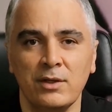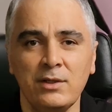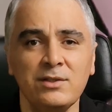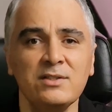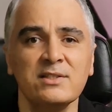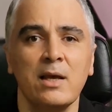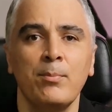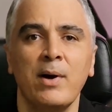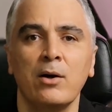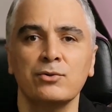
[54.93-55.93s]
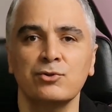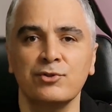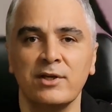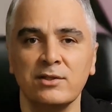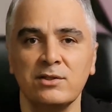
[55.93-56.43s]
It is about
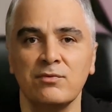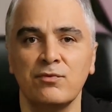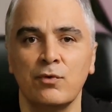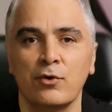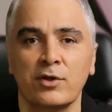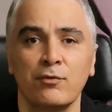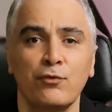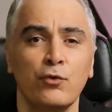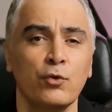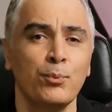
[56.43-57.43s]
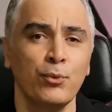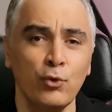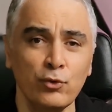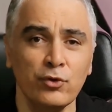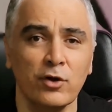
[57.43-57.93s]
creative work for
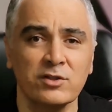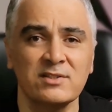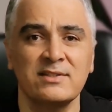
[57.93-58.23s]
products